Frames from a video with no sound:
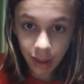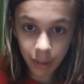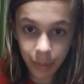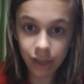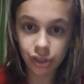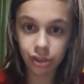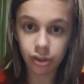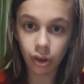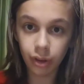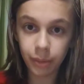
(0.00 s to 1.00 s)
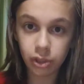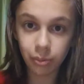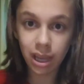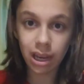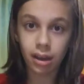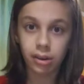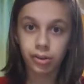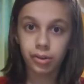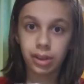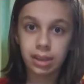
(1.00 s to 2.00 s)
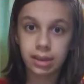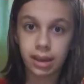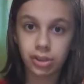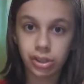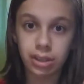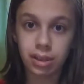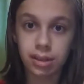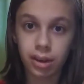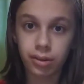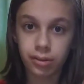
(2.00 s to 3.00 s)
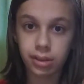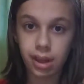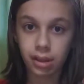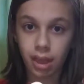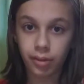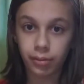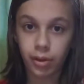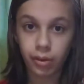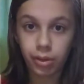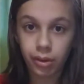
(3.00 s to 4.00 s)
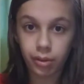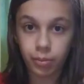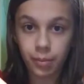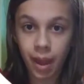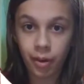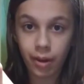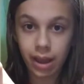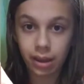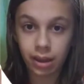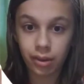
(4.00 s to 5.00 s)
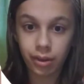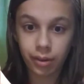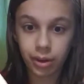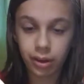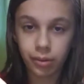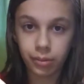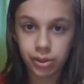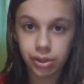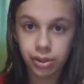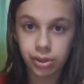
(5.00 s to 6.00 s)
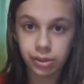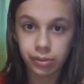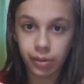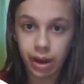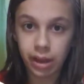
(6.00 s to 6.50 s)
edges go in between under these edges and centers, they would go. There's one pair right here that would go, which right